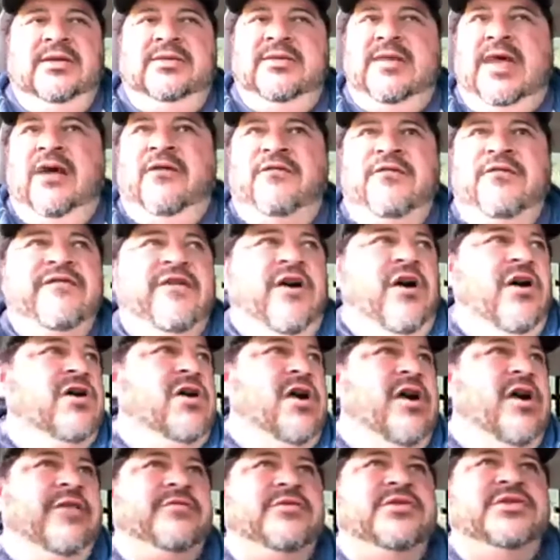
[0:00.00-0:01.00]
Now, we've all
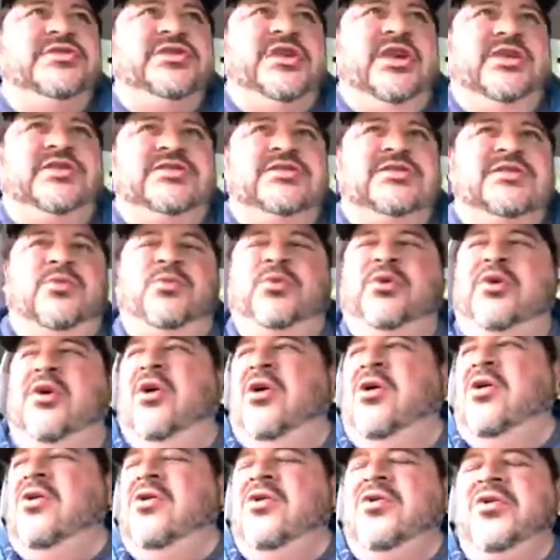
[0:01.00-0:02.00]
gone through changes, and we're
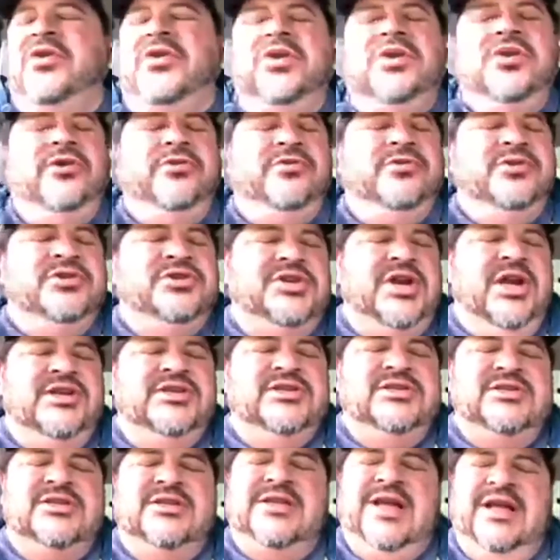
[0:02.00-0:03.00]
all going to go through
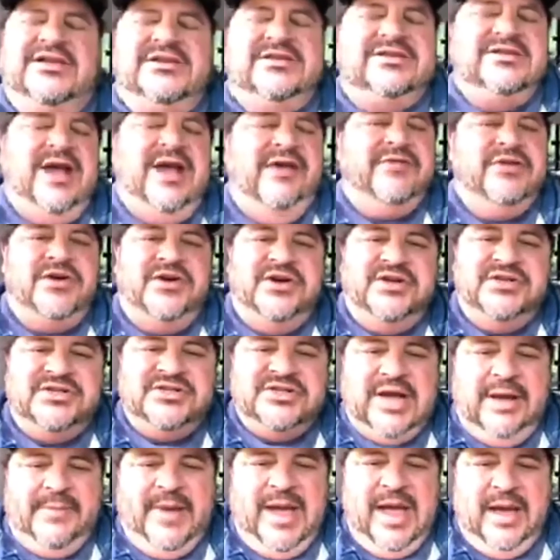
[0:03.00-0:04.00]
changes, and that's never going to
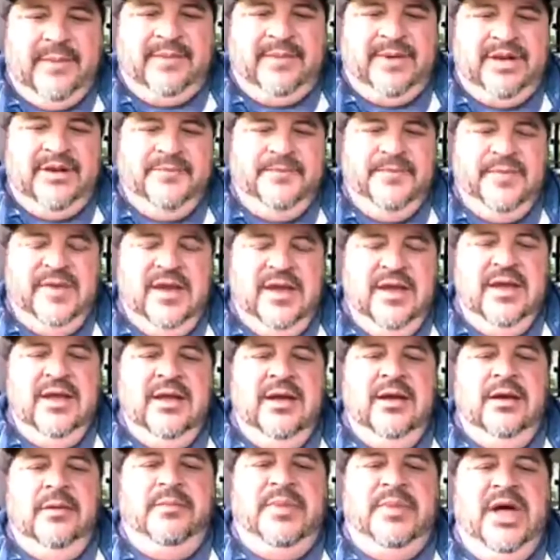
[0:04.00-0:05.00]
stop happening.
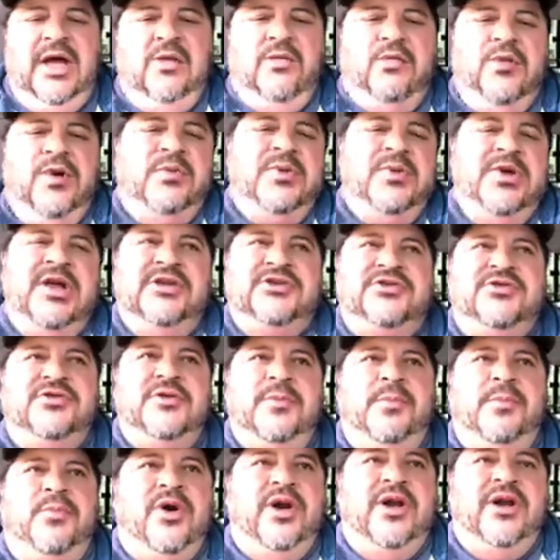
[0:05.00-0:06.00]
But when we get to
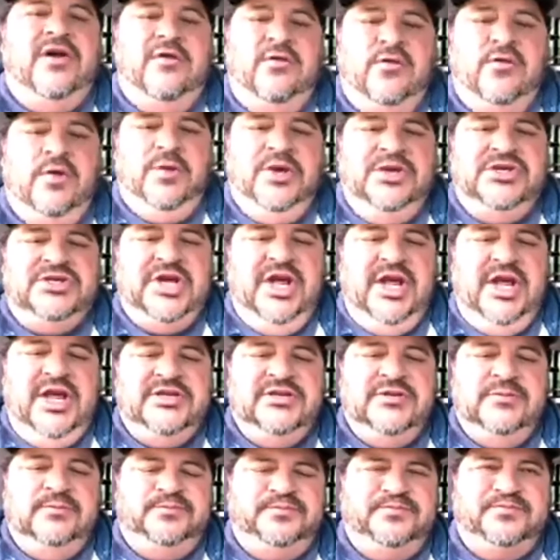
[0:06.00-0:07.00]
the point when we
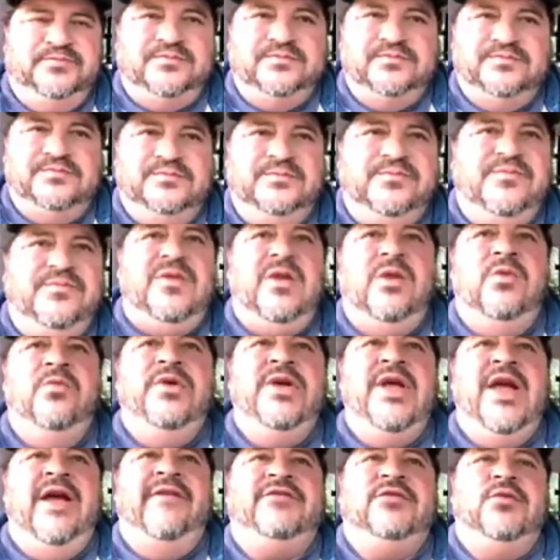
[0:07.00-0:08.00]
change,
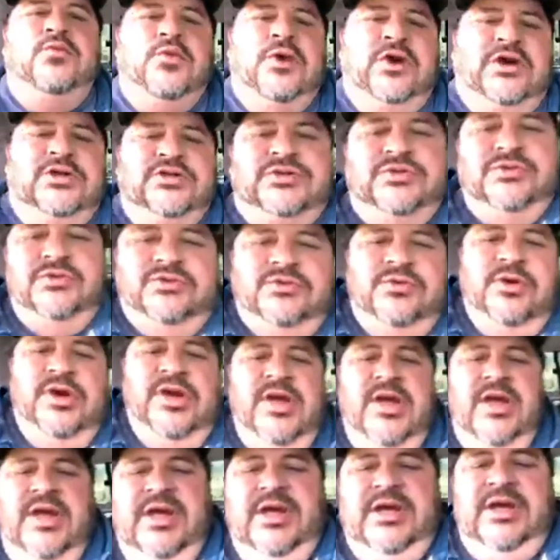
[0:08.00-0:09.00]
we have to work to
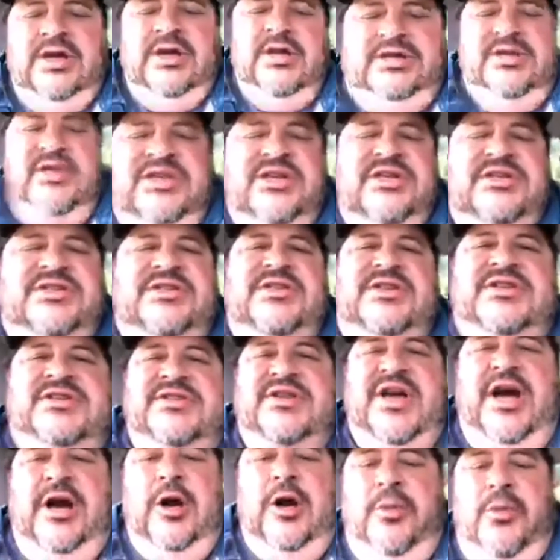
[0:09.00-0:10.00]
this
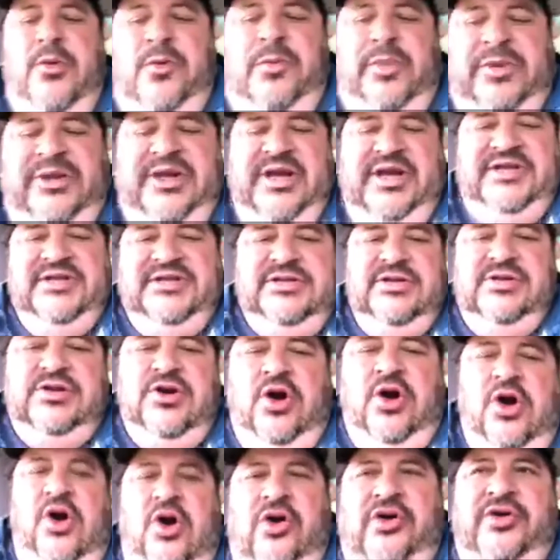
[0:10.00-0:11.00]
desirable place
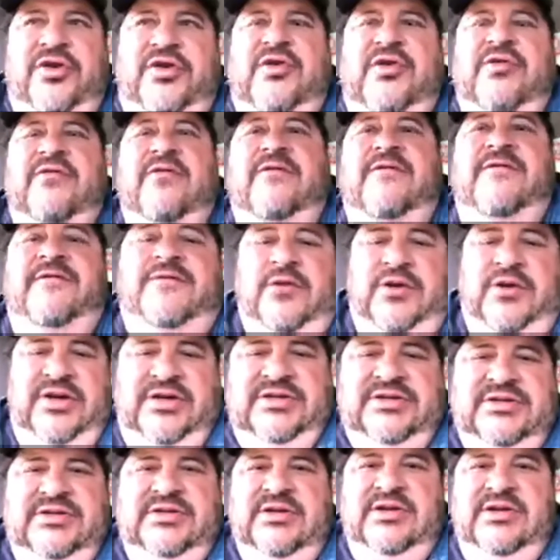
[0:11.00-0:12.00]
called
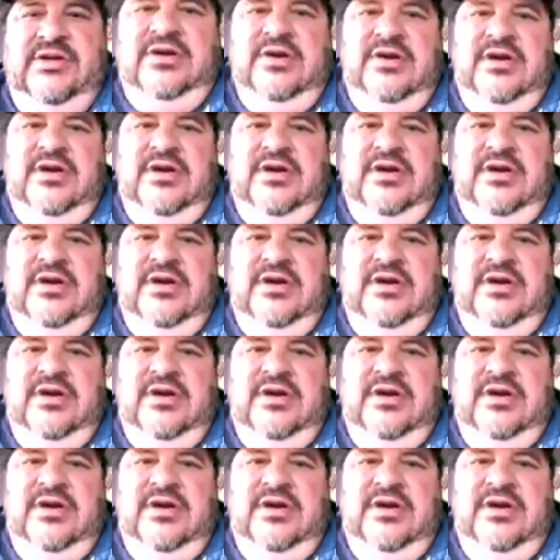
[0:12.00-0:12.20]
focus.